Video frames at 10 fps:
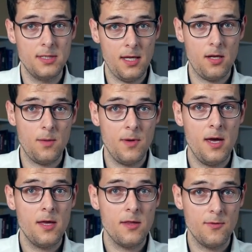setup,
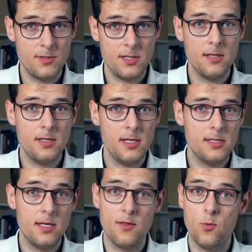the
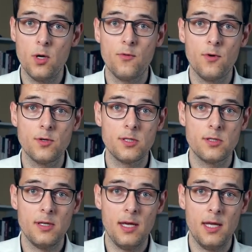facilities and the
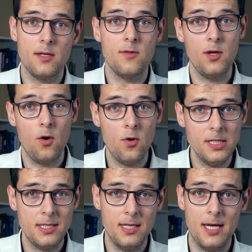workforce, and the
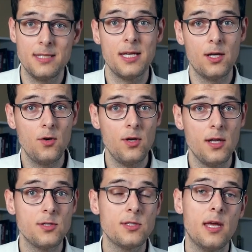auditee has a good
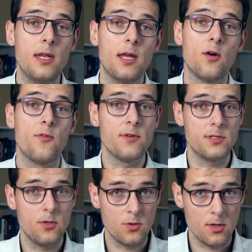understanding of the
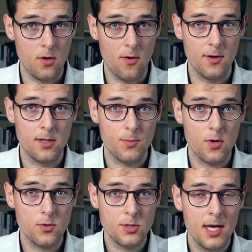social audit
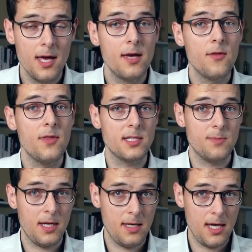approach, the
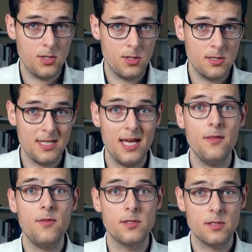expectations
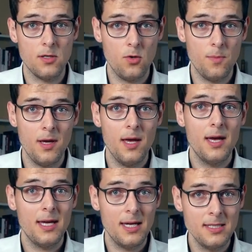and the scope,
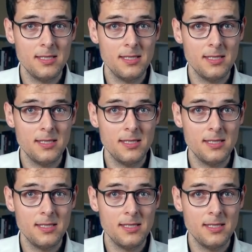it